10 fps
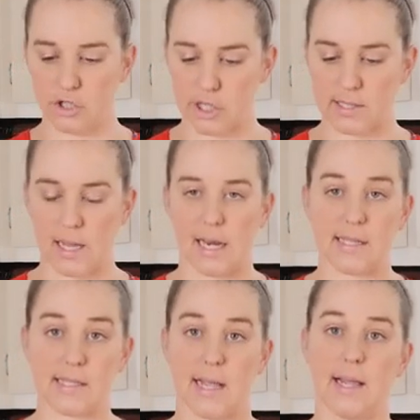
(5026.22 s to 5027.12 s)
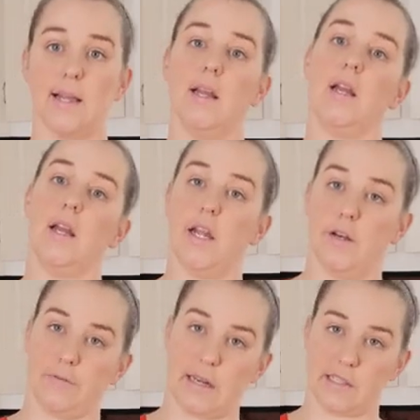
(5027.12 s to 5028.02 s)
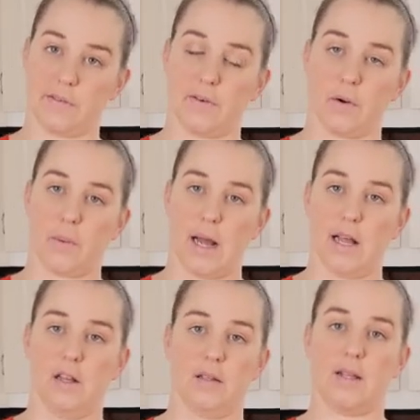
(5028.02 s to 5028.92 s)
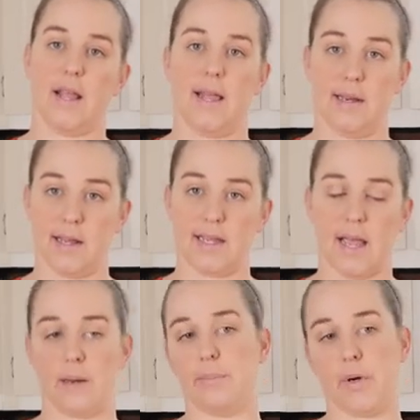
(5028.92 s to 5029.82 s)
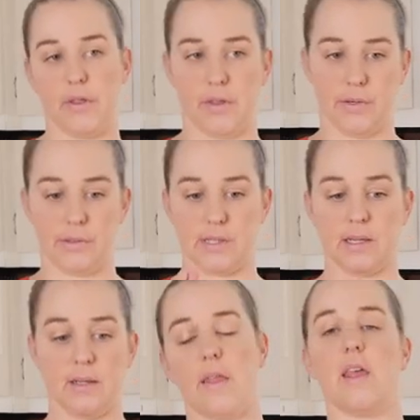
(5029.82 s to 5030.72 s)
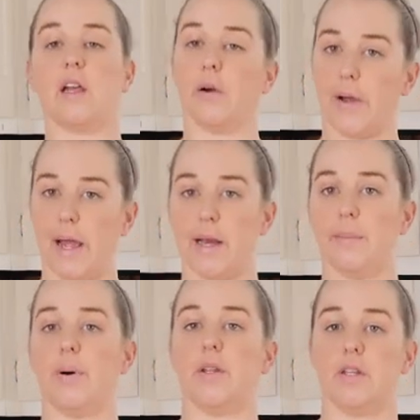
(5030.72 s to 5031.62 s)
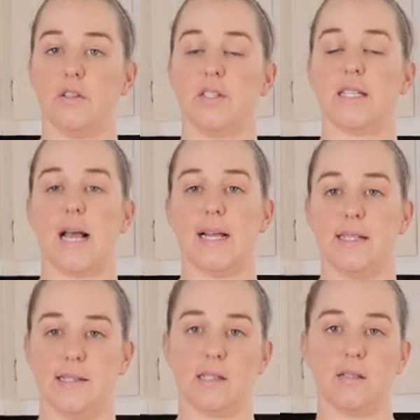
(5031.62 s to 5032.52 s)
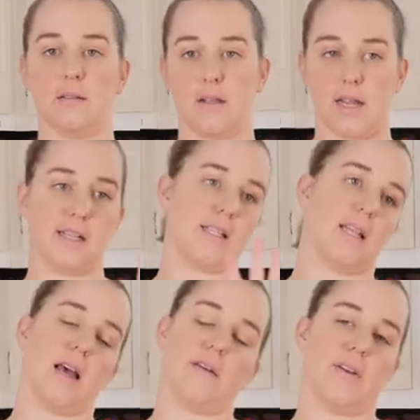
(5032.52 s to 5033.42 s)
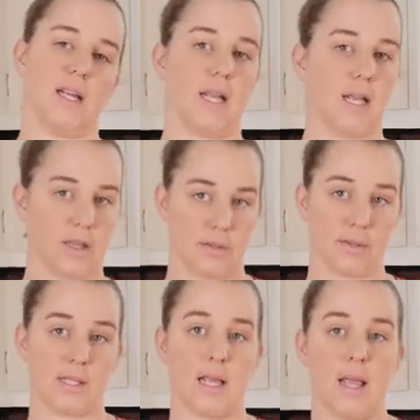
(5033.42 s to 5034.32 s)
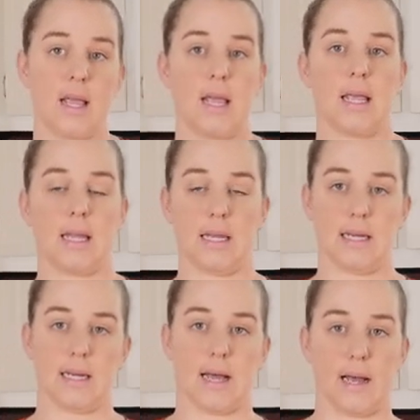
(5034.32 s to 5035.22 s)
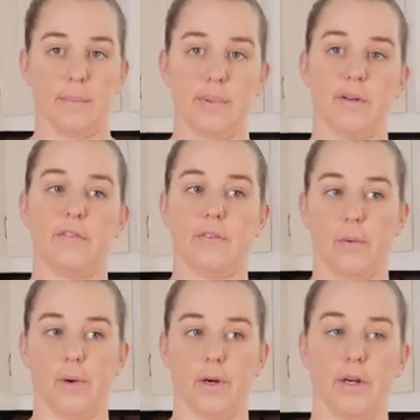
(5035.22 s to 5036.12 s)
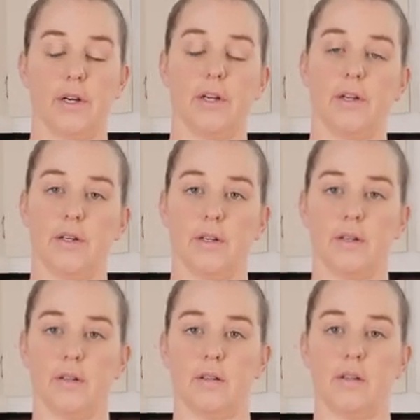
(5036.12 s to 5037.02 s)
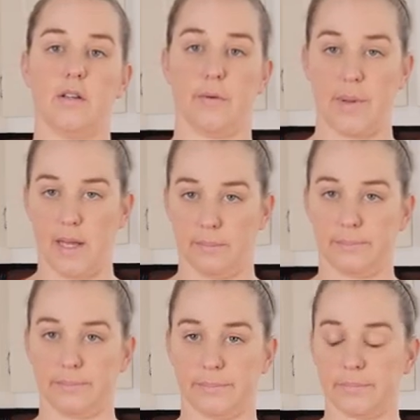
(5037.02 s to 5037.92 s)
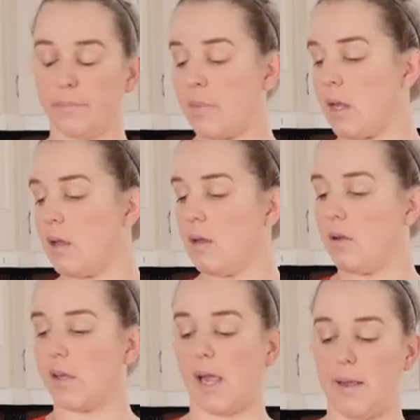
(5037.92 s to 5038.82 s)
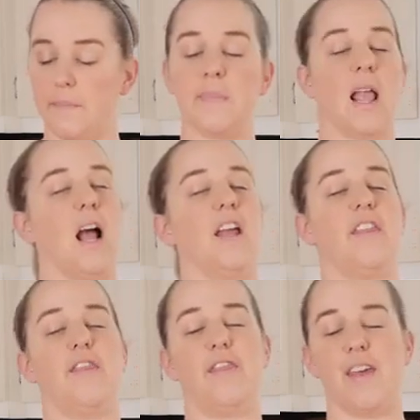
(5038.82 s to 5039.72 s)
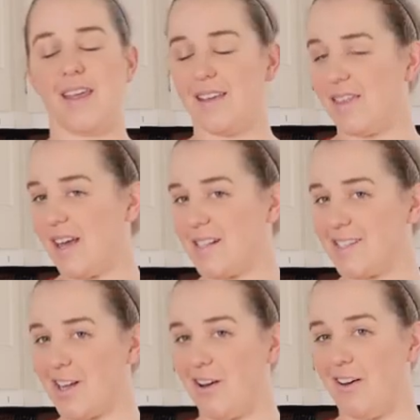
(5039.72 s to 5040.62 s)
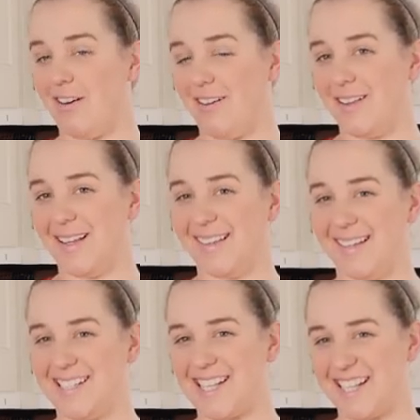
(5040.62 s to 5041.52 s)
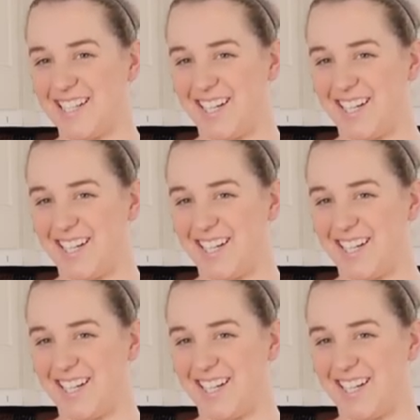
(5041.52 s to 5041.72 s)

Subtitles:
just let it sit and rest for a while, and again, and then go ahead and put those sides into the oven and get those heated up for your meal. Okay, I think that's all, at least that's